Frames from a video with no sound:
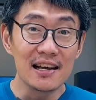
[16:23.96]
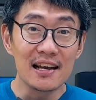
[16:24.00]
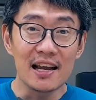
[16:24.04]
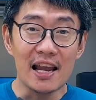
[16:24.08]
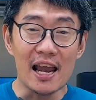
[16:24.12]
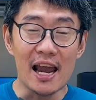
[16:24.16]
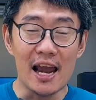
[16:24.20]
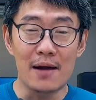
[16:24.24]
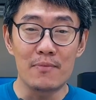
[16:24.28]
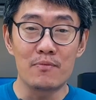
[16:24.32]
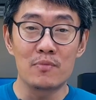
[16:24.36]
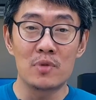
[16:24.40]

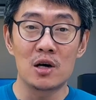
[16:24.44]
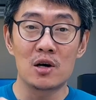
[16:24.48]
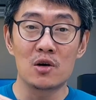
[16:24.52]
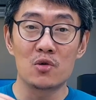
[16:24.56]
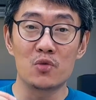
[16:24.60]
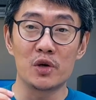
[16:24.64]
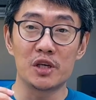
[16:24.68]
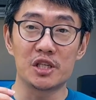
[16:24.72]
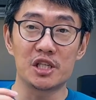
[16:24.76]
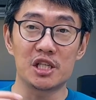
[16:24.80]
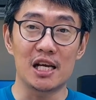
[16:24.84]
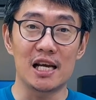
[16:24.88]
camera,
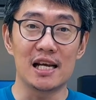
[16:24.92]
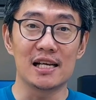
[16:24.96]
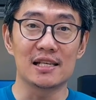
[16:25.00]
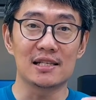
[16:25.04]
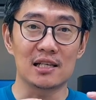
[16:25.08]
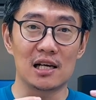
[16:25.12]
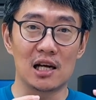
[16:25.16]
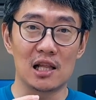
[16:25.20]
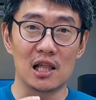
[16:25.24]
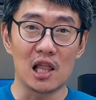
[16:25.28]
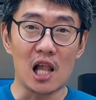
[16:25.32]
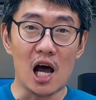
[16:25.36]
which is
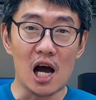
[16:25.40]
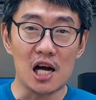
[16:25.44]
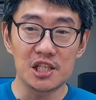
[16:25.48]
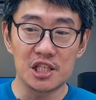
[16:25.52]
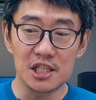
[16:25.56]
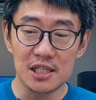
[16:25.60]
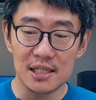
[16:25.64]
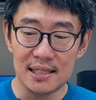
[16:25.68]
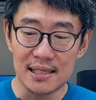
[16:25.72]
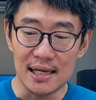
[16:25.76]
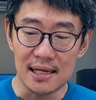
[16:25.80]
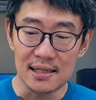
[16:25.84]
a
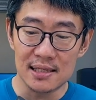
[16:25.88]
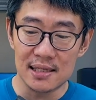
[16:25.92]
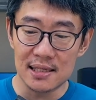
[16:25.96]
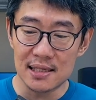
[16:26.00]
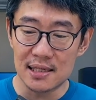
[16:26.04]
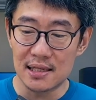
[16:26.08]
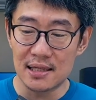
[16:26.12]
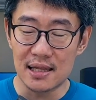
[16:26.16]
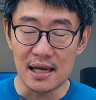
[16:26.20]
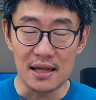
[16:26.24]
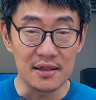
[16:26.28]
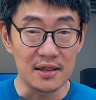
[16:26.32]
larger
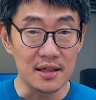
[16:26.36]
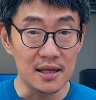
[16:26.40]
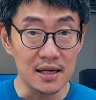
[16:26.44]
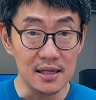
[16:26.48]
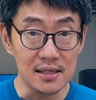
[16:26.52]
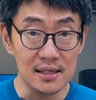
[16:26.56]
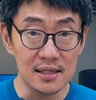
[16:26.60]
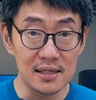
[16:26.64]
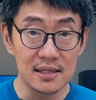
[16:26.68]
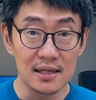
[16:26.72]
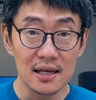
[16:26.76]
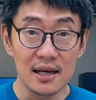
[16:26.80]
sensor than
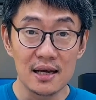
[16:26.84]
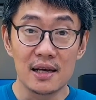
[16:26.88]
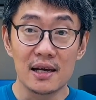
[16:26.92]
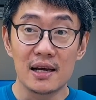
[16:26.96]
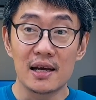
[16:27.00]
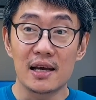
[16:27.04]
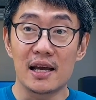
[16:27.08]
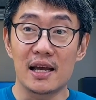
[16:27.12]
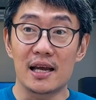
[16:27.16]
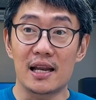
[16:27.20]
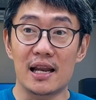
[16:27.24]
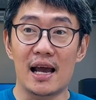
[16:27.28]
this.
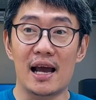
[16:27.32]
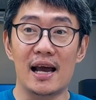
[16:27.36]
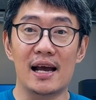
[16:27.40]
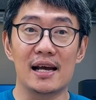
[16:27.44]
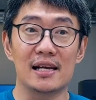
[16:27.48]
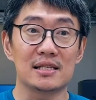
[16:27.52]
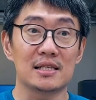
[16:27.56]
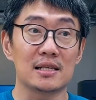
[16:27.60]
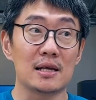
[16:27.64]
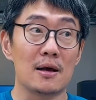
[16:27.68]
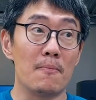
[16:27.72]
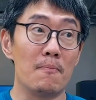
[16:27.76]
It
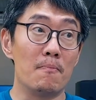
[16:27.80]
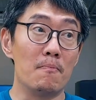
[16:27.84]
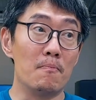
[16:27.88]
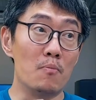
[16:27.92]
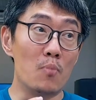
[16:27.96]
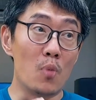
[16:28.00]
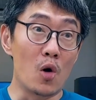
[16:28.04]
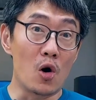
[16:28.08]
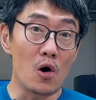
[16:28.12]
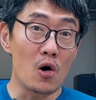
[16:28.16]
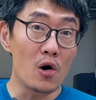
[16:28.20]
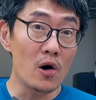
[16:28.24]
has
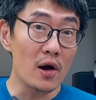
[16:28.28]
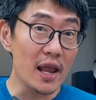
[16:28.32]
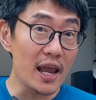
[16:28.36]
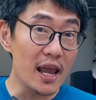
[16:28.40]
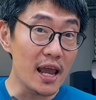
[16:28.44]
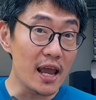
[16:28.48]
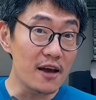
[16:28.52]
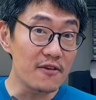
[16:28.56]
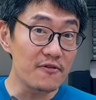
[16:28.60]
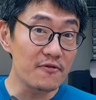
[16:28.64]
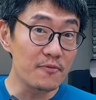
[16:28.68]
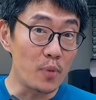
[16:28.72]
more
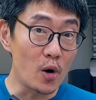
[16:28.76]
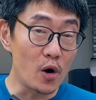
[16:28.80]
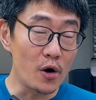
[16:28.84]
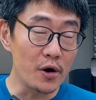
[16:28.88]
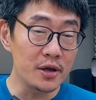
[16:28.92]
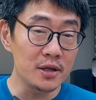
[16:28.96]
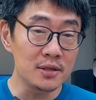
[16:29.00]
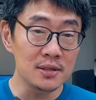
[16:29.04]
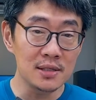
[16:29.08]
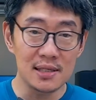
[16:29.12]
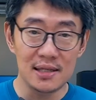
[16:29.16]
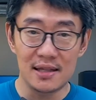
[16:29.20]
AF
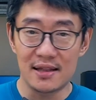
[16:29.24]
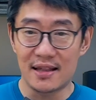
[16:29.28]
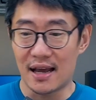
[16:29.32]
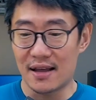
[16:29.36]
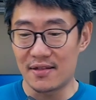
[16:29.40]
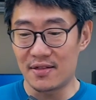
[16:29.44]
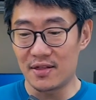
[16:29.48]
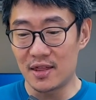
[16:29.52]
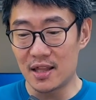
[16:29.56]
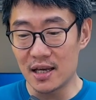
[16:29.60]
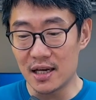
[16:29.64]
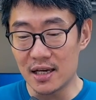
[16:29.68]
points
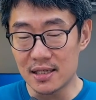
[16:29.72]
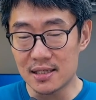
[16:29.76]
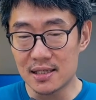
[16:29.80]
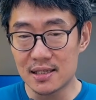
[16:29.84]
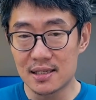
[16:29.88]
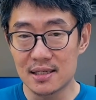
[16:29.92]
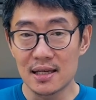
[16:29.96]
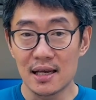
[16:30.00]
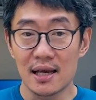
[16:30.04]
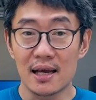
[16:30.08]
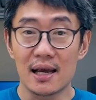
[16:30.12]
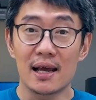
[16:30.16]
than this,